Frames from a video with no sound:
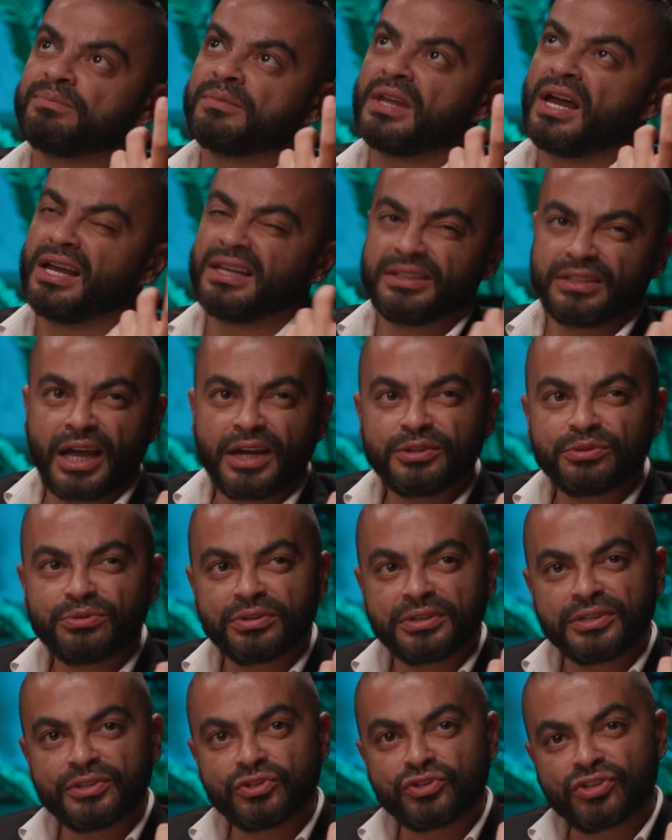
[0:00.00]
I
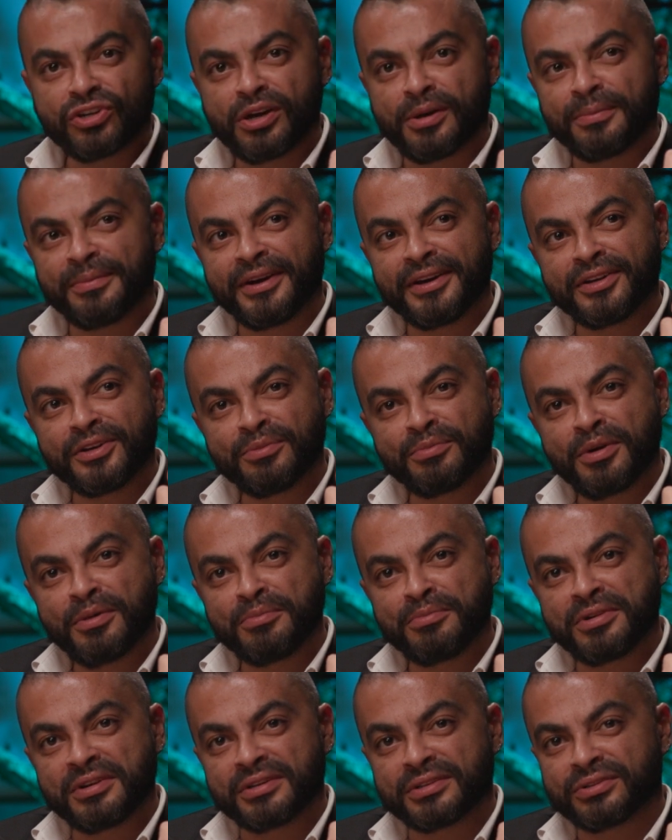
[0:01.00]
took a job, I remember.